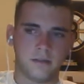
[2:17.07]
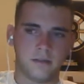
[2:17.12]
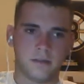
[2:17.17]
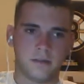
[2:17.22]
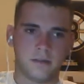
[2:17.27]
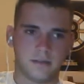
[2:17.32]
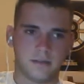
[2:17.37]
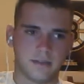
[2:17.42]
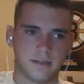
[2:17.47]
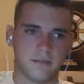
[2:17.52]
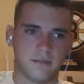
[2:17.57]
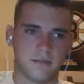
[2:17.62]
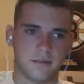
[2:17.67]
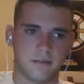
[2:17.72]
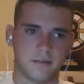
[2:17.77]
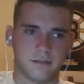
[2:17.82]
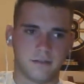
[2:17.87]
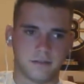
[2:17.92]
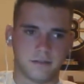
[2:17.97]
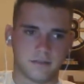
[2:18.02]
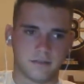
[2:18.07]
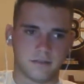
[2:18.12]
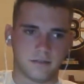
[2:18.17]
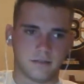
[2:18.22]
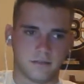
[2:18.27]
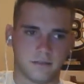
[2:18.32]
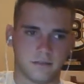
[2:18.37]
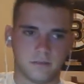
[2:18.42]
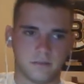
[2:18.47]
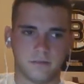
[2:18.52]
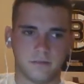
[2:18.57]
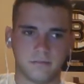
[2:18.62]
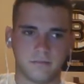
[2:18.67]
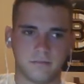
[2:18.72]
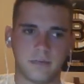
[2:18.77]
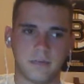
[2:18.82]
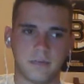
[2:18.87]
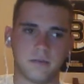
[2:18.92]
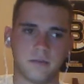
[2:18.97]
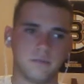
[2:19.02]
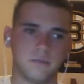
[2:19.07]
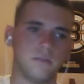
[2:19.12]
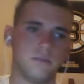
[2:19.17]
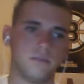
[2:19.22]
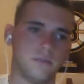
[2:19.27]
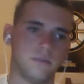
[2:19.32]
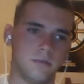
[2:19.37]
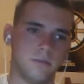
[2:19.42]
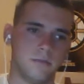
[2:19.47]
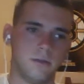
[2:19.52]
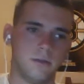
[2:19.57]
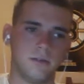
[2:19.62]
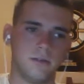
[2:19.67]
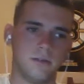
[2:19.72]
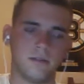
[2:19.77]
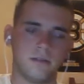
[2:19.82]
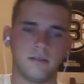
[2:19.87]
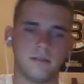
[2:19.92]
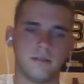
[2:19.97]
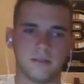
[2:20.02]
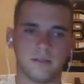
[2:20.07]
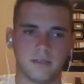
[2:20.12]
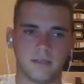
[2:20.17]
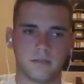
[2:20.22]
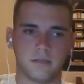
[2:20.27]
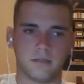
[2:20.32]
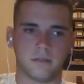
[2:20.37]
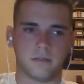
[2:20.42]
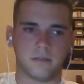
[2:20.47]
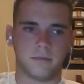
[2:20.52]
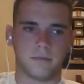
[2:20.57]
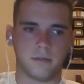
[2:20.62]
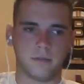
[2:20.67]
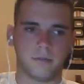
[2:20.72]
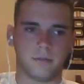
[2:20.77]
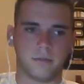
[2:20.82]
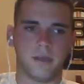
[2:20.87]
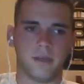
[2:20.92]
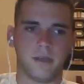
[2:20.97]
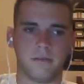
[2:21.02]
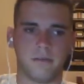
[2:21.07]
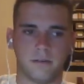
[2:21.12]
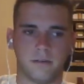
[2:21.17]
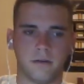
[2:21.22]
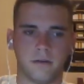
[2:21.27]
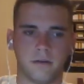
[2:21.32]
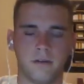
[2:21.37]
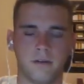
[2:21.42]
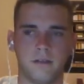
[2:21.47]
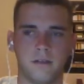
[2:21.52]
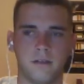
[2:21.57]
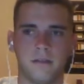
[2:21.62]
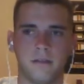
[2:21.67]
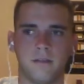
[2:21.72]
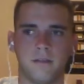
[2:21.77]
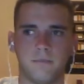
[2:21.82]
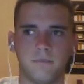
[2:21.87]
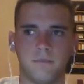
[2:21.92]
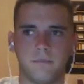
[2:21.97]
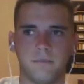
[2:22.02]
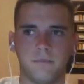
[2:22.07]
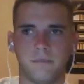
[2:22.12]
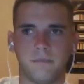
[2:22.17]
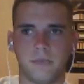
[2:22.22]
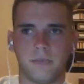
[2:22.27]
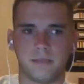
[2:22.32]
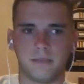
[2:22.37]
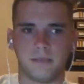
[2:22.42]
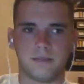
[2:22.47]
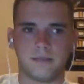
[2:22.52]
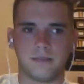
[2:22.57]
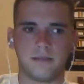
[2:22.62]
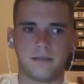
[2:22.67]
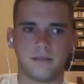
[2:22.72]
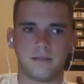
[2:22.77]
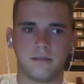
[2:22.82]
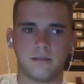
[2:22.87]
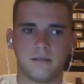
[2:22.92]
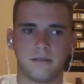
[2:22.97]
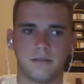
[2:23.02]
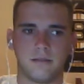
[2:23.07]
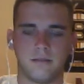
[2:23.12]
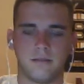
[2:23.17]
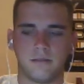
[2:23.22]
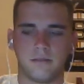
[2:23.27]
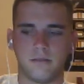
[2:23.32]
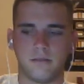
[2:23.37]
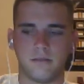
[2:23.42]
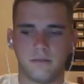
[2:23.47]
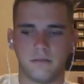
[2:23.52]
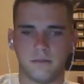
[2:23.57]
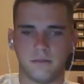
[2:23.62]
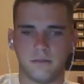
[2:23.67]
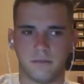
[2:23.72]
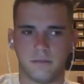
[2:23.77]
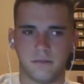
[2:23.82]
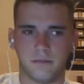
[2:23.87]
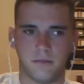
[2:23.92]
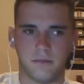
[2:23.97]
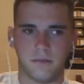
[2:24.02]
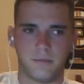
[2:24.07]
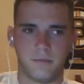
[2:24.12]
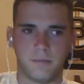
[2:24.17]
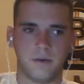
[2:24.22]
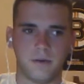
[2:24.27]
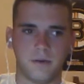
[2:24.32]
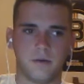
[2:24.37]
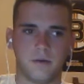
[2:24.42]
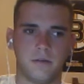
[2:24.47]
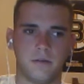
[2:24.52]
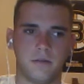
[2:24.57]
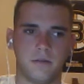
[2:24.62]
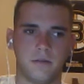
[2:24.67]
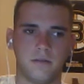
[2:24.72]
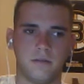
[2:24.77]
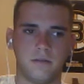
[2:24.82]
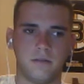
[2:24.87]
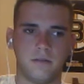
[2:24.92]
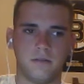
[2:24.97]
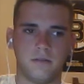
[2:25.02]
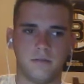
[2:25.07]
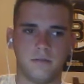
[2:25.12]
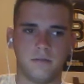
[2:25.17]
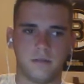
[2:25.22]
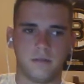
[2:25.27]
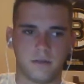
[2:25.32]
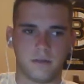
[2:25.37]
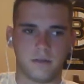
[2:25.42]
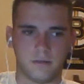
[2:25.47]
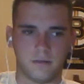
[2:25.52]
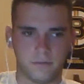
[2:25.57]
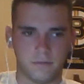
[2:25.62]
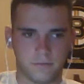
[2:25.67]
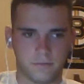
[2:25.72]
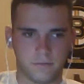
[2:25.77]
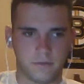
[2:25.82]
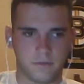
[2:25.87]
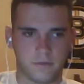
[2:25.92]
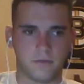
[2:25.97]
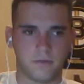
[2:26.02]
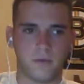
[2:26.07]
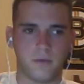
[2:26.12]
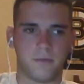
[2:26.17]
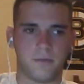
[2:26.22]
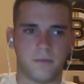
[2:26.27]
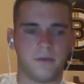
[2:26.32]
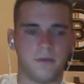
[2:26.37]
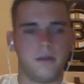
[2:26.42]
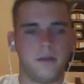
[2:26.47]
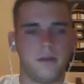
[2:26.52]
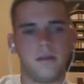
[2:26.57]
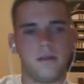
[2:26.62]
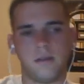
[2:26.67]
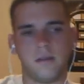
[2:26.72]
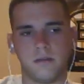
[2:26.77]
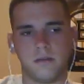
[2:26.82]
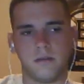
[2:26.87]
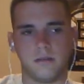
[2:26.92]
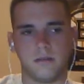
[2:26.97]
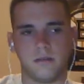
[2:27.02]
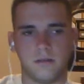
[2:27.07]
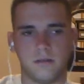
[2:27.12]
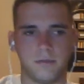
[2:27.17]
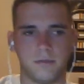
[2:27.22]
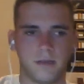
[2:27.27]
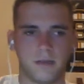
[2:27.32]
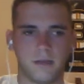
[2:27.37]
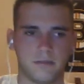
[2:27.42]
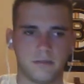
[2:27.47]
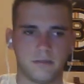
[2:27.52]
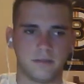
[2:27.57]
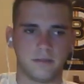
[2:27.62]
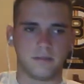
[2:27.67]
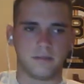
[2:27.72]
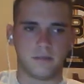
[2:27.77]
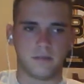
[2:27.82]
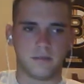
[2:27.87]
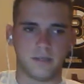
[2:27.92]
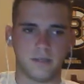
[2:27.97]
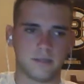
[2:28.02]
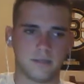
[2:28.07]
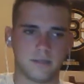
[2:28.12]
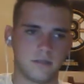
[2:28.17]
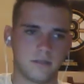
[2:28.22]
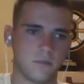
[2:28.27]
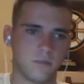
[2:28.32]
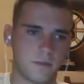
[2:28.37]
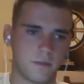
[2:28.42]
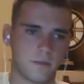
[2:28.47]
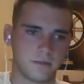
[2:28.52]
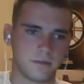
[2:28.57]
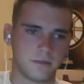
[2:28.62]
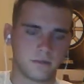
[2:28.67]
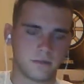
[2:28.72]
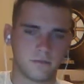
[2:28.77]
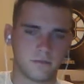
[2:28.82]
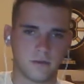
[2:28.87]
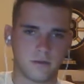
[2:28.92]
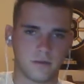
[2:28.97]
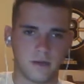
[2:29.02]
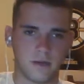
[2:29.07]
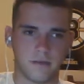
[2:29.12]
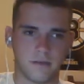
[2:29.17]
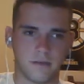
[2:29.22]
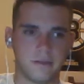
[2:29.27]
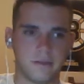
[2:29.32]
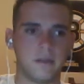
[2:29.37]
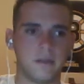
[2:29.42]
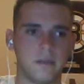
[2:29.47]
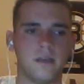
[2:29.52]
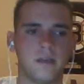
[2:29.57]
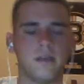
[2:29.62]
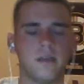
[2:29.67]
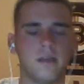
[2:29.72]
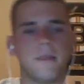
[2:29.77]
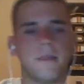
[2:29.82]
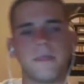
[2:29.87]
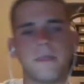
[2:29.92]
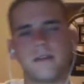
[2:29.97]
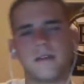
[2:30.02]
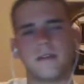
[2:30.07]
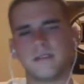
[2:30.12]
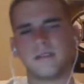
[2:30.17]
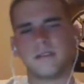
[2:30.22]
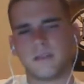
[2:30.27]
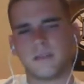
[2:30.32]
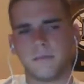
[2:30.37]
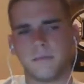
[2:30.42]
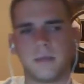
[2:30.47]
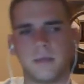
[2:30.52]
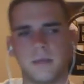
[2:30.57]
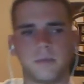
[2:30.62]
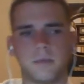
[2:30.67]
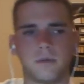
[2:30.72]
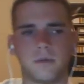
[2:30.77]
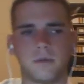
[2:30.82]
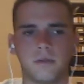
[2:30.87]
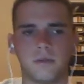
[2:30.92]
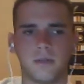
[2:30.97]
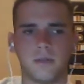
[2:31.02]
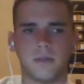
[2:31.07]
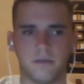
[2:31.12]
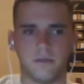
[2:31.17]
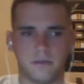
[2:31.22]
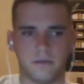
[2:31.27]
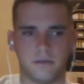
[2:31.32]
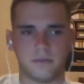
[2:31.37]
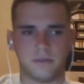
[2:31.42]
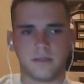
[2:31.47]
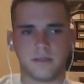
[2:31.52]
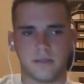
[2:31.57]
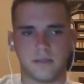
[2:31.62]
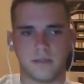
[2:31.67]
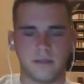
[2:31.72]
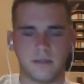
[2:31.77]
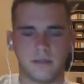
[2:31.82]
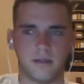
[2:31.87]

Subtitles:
is heavier than just a little metal tube, is naturally going to be a little bit heavier. Makes the barrel, the front of the weapon, a little bit heavier. So yes, the weapon's a little front heavy. Some people have noticed that